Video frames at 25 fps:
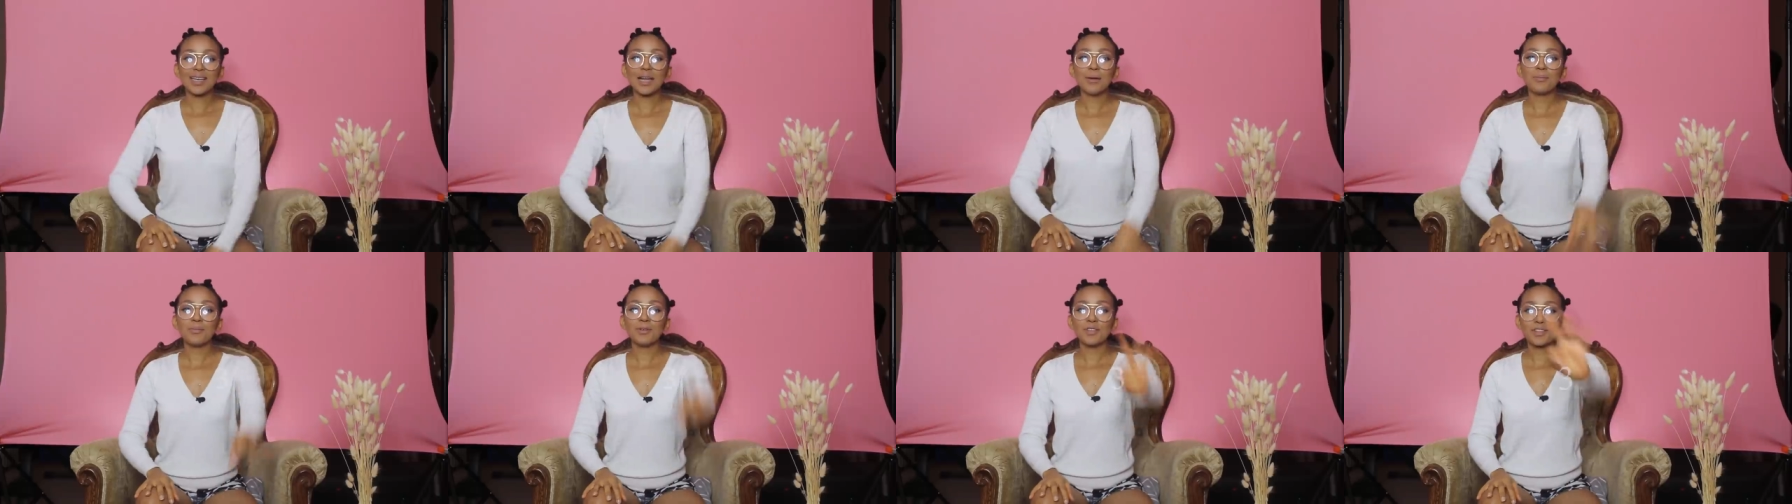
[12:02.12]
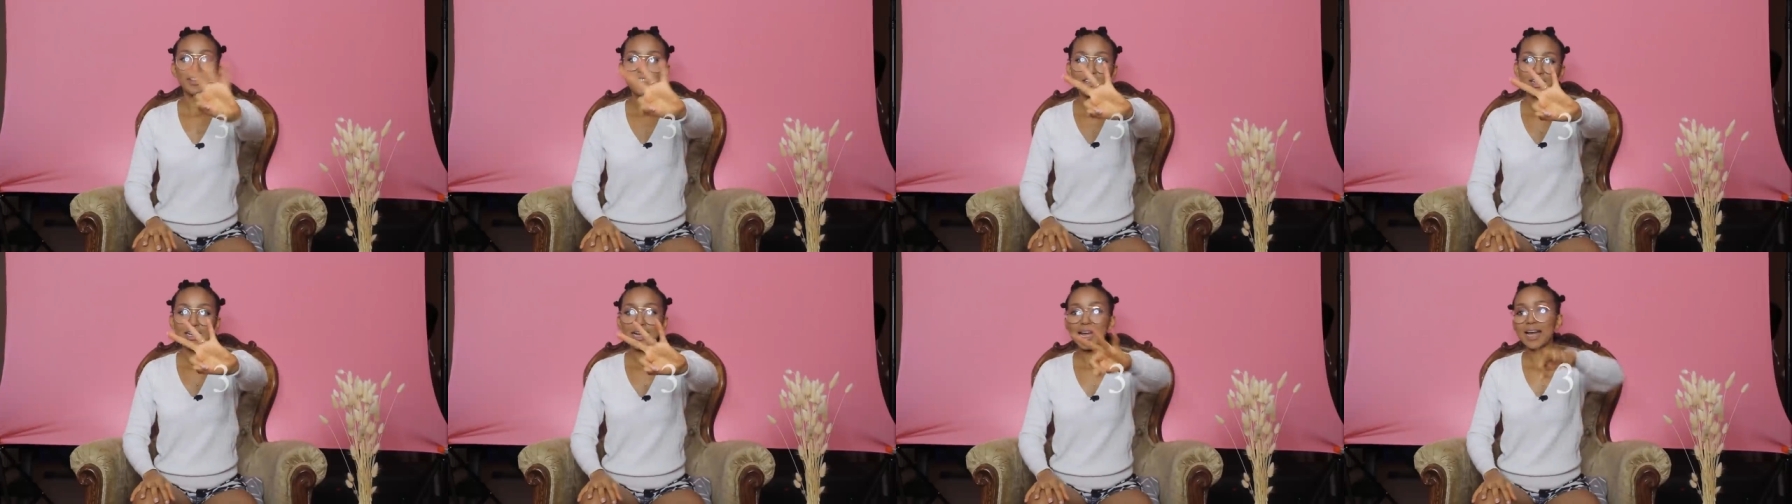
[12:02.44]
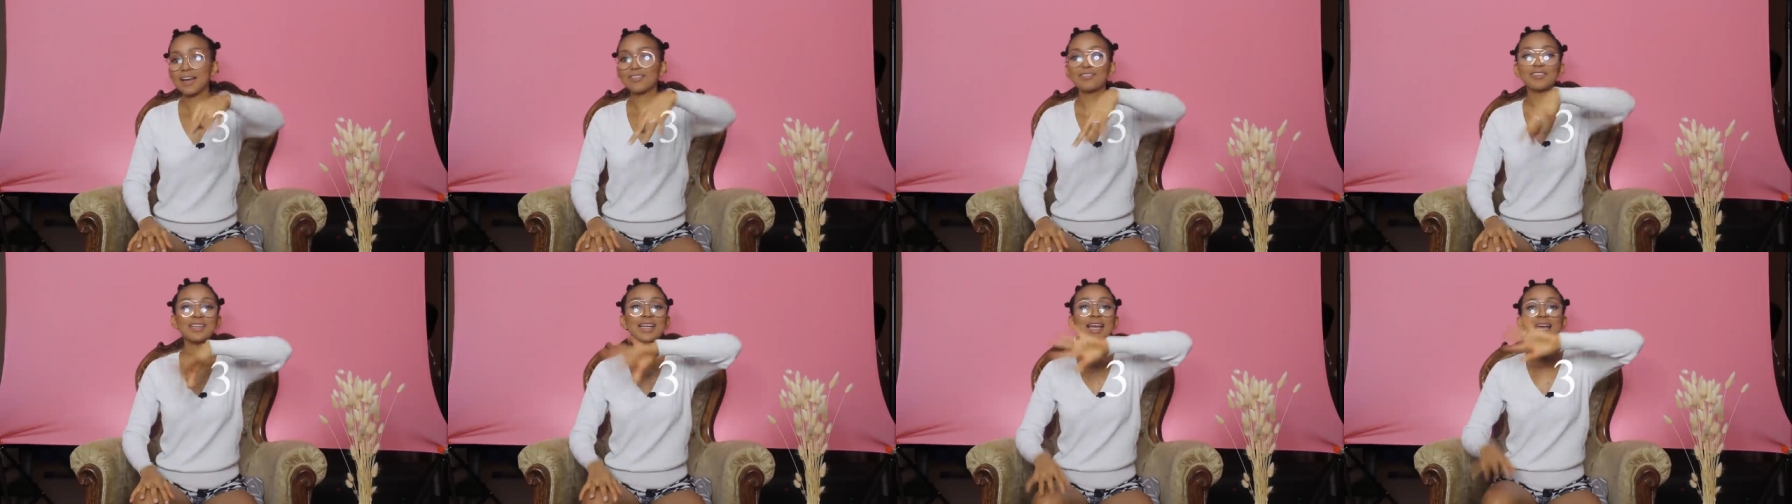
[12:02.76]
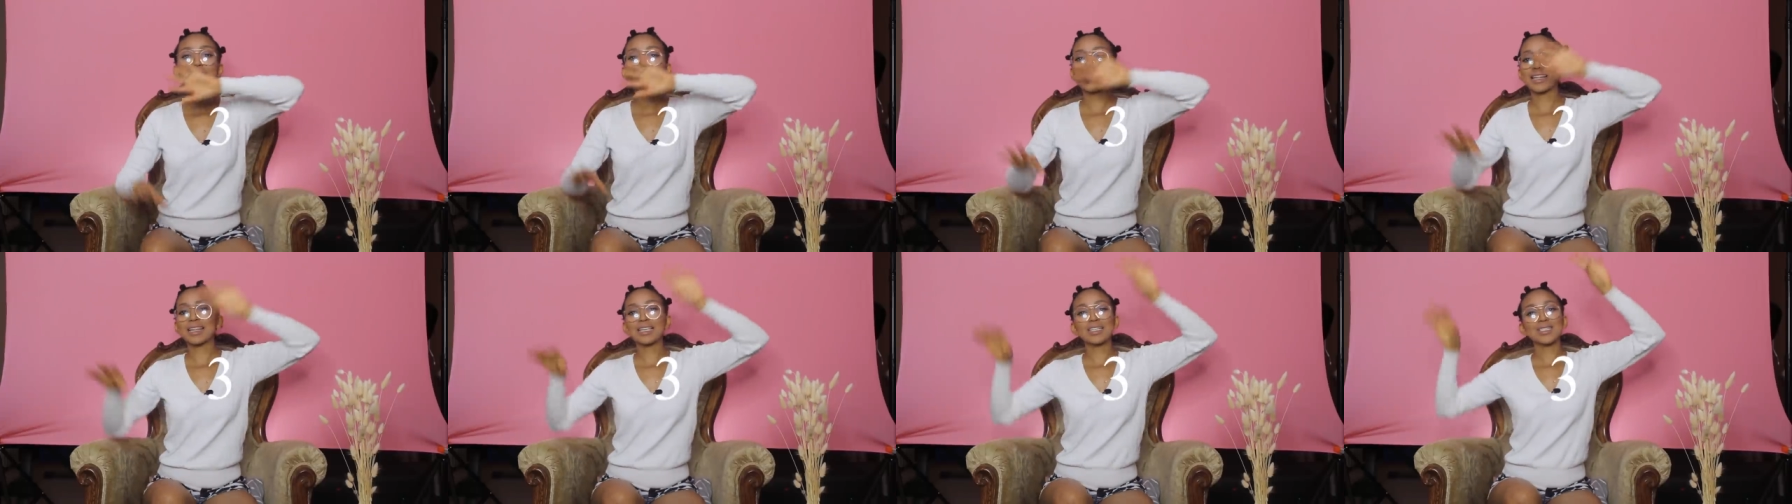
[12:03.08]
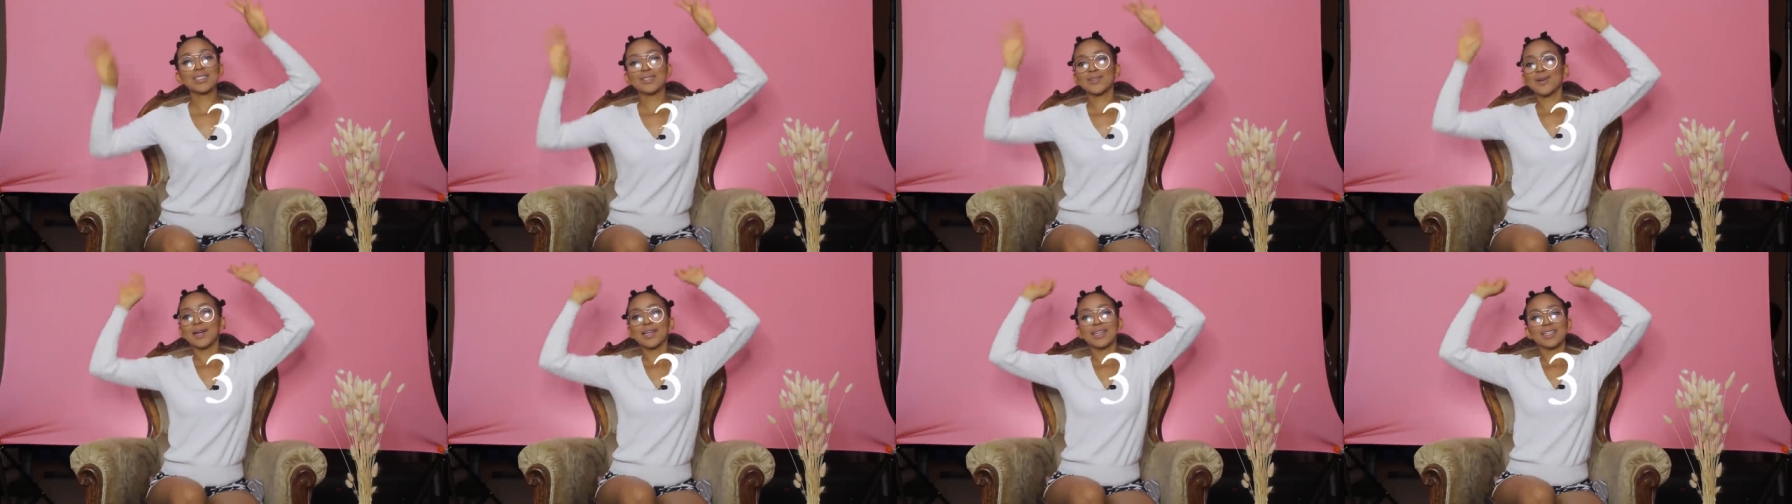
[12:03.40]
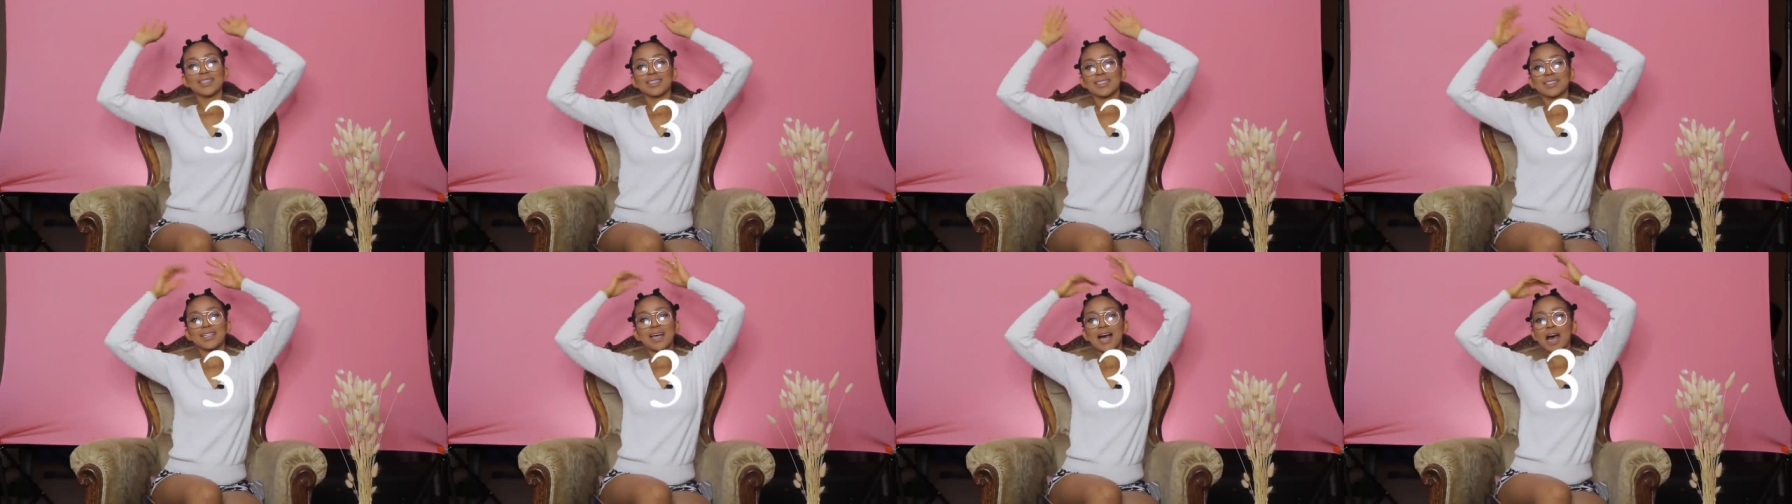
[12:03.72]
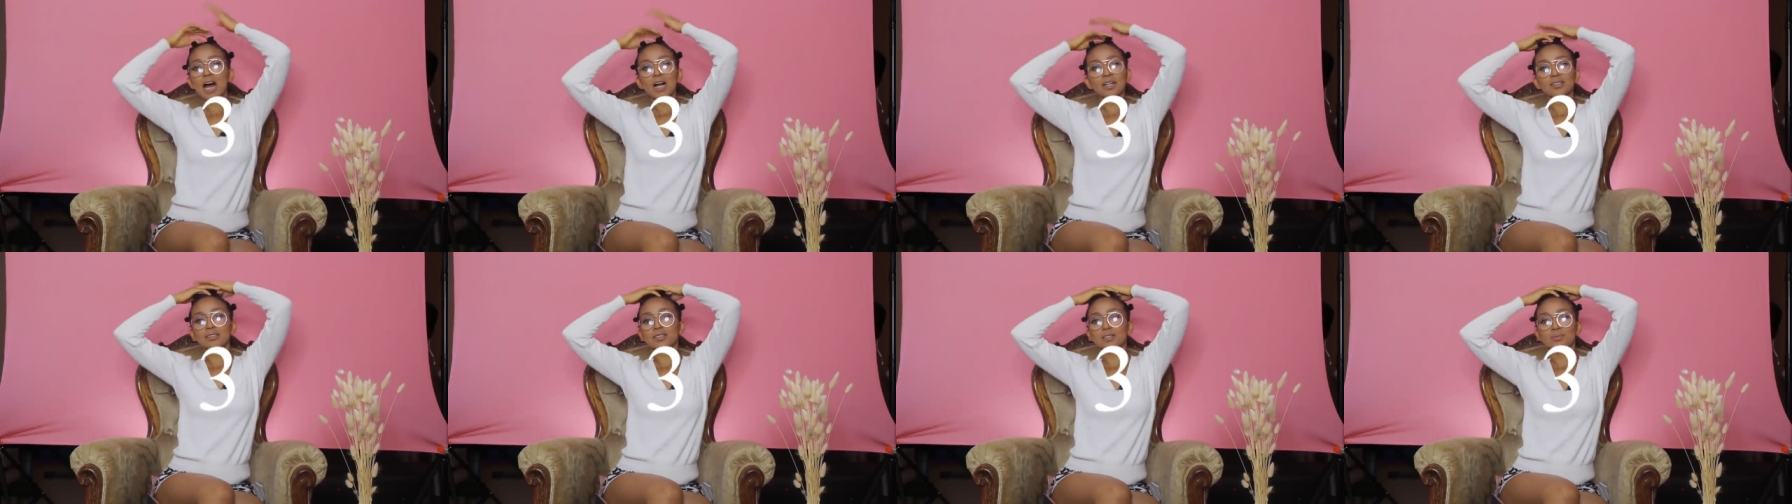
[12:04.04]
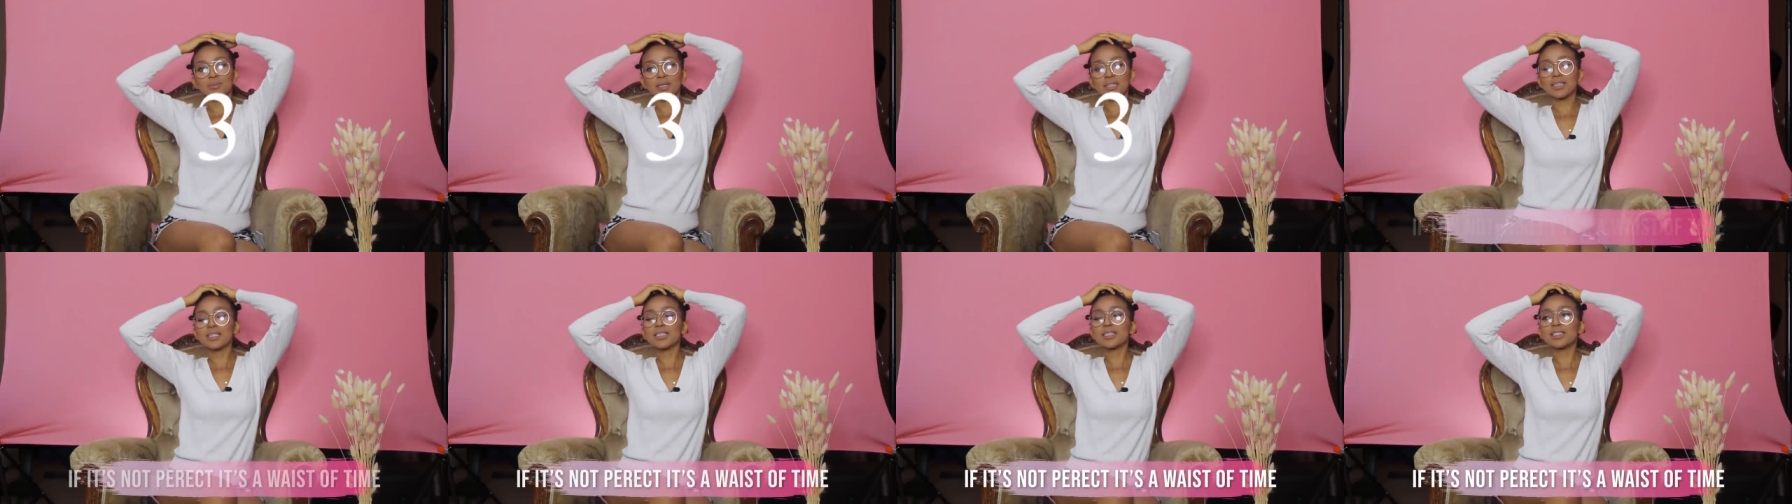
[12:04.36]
Number three, I feel like this one is the ultimate.